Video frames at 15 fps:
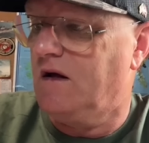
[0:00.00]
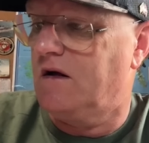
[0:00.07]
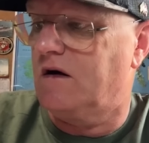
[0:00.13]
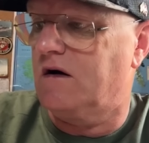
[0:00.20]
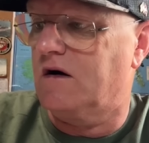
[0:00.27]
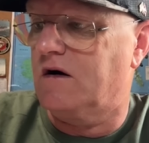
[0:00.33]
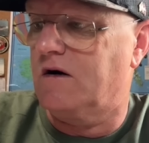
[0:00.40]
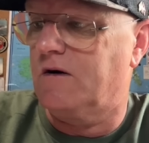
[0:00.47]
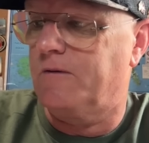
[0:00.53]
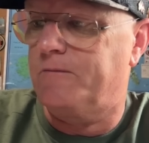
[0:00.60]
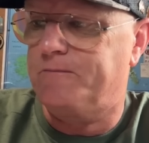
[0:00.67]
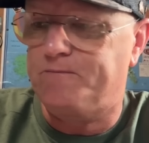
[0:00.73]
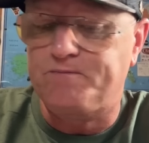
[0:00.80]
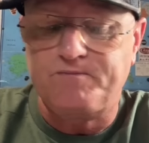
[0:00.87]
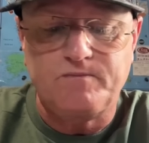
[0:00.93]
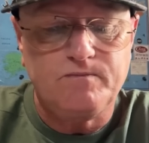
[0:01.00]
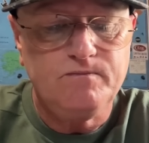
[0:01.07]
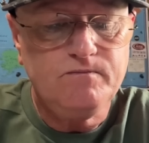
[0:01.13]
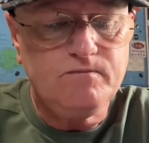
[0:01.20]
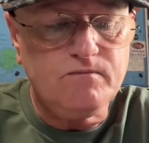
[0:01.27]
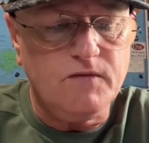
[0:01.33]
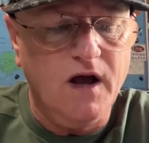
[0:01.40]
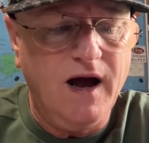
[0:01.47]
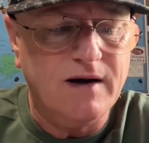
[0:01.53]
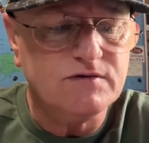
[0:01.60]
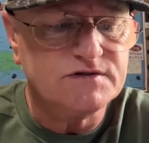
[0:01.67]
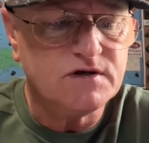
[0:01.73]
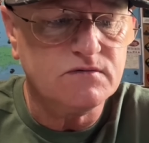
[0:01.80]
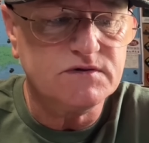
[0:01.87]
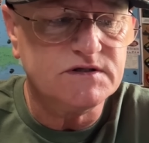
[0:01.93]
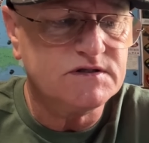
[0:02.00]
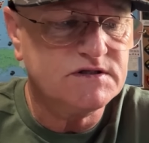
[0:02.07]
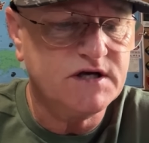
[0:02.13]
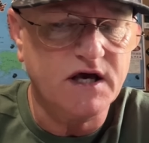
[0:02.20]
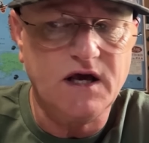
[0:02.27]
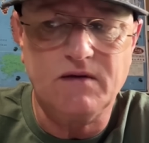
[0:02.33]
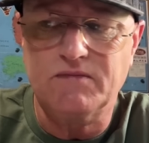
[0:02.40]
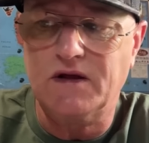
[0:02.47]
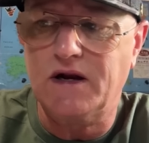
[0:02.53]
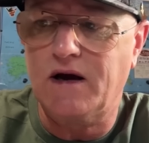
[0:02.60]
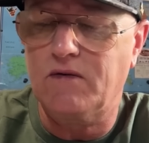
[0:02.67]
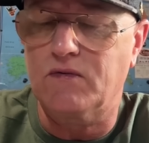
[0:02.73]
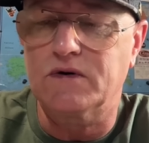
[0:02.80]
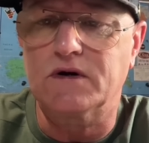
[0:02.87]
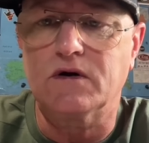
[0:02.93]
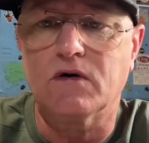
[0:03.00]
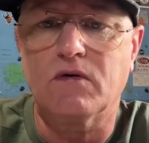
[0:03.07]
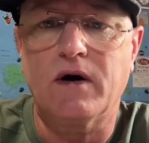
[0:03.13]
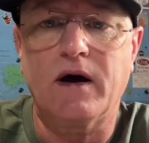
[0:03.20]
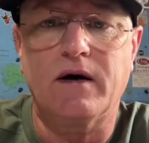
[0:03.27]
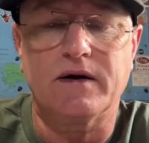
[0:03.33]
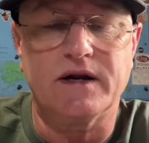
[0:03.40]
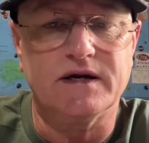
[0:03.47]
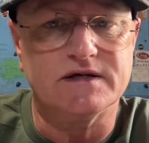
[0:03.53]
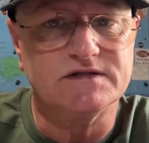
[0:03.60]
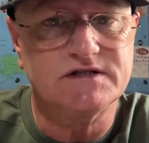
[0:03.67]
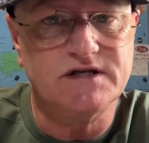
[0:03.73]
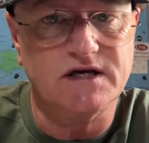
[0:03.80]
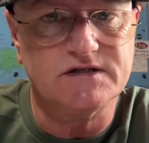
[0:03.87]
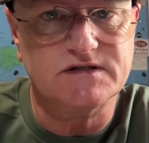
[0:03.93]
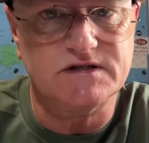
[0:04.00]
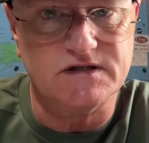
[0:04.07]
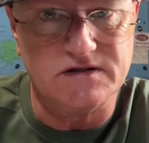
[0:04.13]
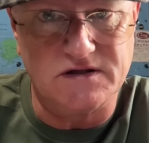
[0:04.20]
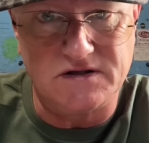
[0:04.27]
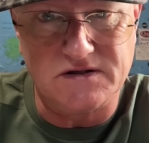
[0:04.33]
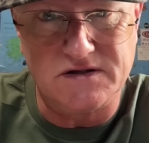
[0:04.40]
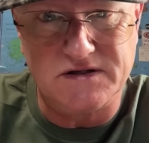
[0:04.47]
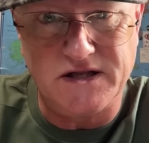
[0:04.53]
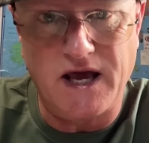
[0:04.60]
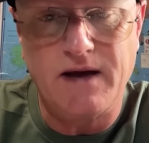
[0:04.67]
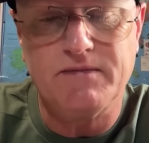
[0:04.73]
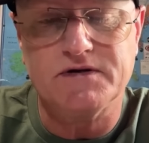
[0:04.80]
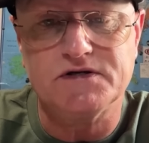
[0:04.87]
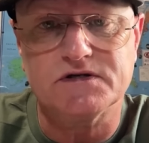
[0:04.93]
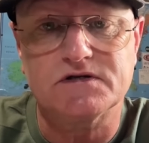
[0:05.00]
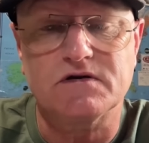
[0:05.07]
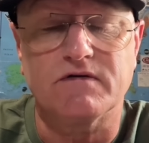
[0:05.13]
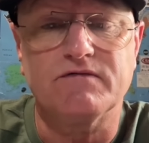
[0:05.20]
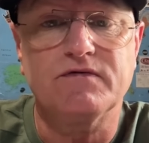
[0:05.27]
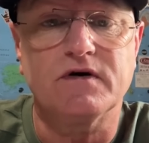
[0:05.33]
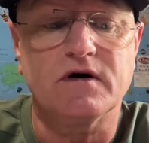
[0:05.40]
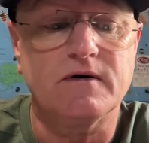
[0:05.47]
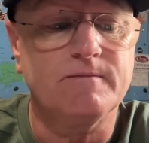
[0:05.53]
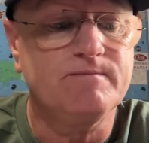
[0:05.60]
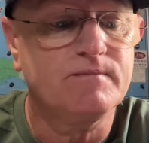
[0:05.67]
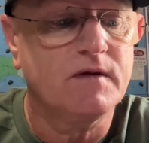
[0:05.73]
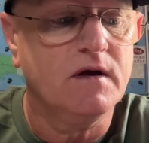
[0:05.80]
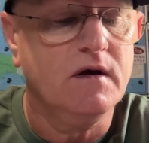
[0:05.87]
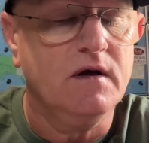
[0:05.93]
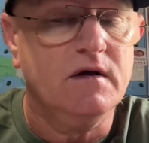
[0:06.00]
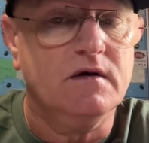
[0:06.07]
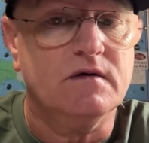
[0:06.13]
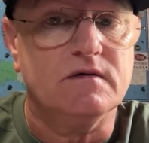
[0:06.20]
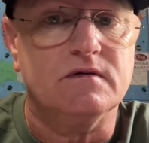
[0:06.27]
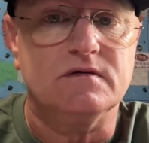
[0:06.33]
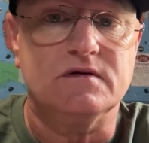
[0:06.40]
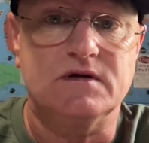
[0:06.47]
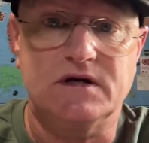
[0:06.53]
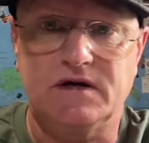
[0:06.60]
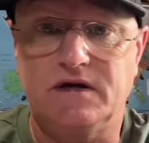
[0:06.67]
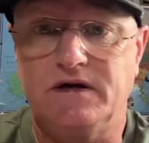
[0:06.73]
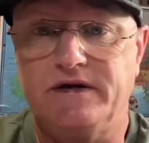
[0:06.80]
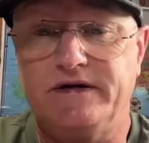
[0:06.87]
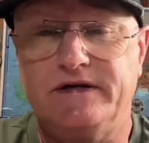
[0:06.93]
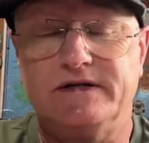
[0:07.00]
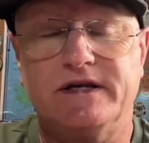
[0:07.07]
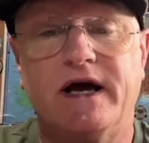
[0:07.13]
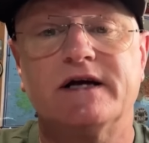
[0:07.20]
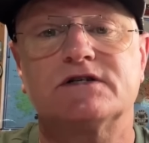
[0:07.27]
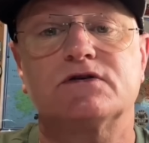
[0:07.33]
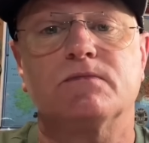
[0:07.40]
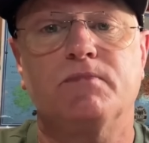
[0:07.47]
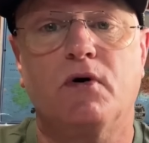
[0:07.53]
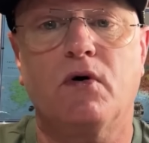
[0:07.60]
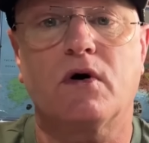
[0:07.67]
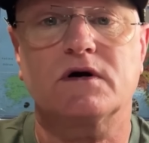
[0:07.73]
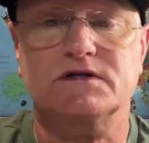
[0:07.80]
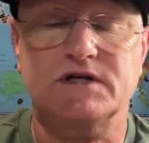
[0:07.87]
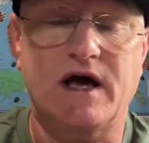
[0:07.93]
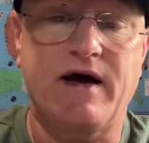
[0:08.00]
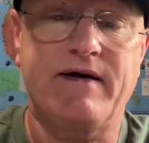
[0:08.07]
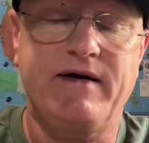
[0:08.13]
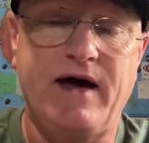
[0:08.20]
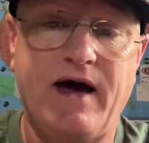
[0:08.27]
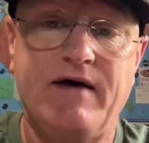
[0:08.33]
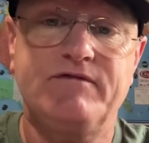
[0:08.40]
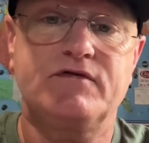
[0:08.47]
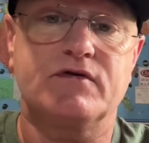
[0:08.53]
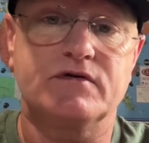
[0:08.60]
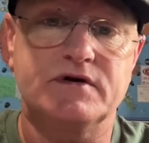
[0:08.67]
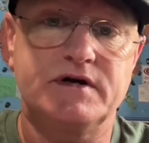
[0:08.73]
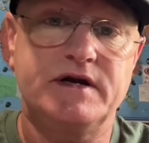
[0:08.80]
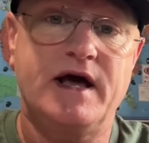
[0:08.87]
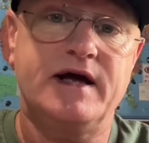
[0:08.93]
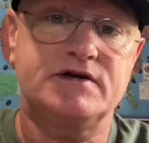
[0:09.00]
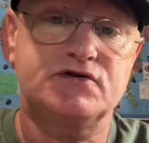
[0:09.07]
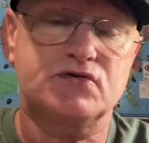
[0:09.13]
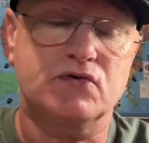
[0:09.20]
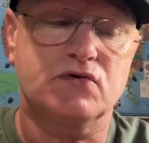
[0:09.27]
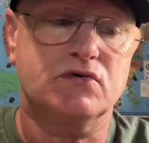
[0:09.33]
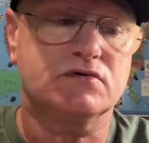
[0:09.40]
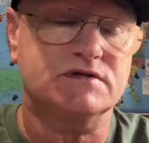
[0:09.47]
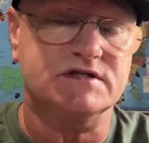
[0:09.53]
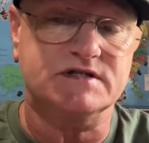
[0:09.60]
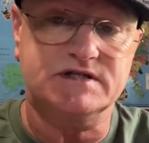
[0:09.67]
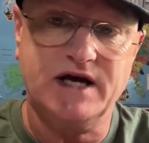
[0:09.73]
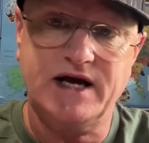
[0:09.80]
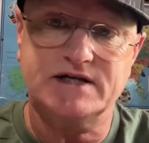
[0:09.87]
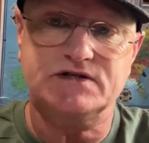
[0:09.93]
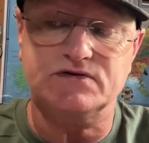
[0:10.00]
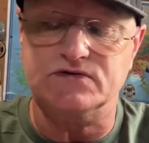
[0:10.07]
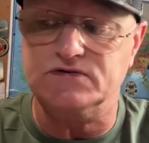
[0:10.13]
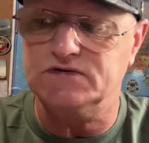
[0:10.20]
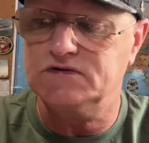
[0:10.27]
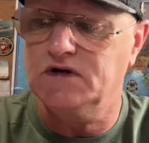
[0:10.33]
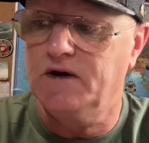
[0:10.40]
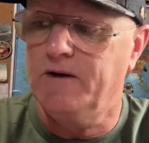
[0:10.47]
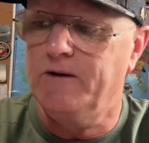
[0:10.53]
I was on this team that I would go out and assess the damages of the national parks after natural disasters.